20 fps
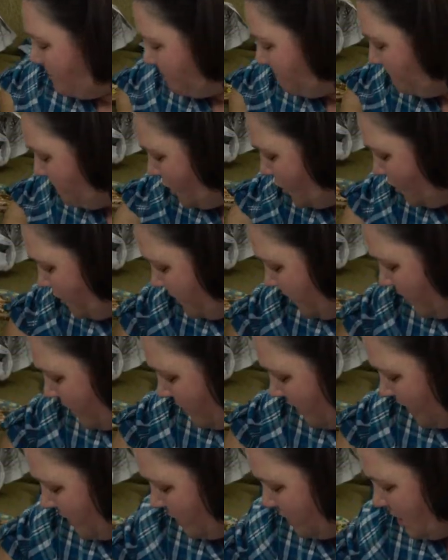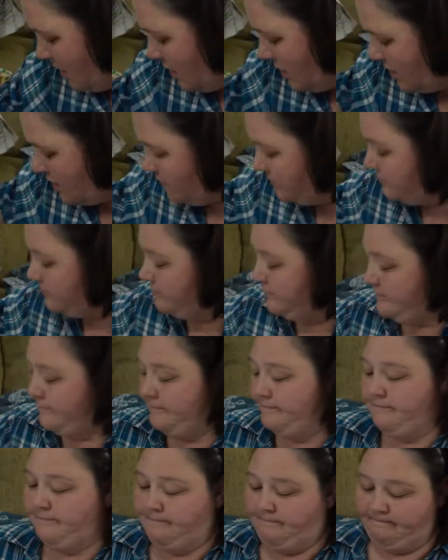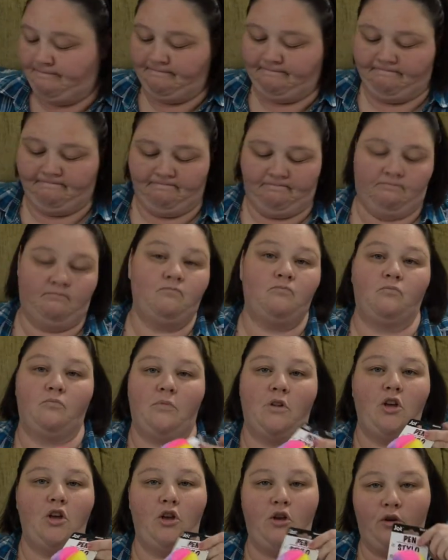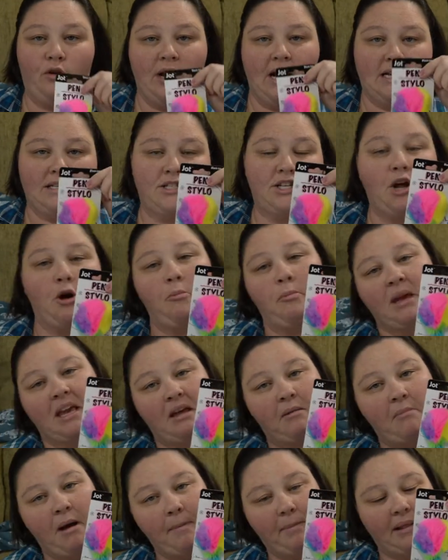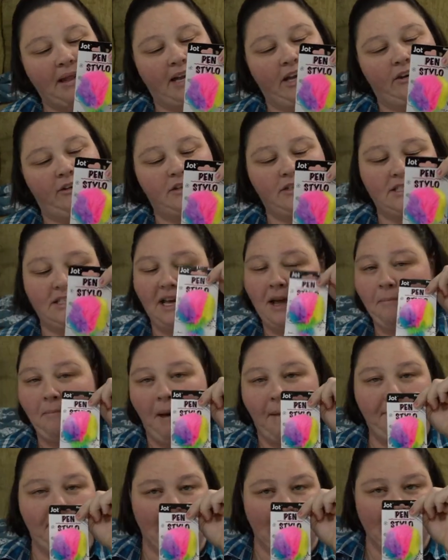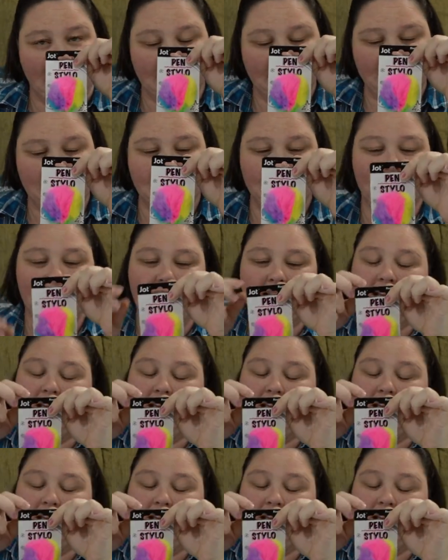Moving right along, you guys know me and my planners and my pens.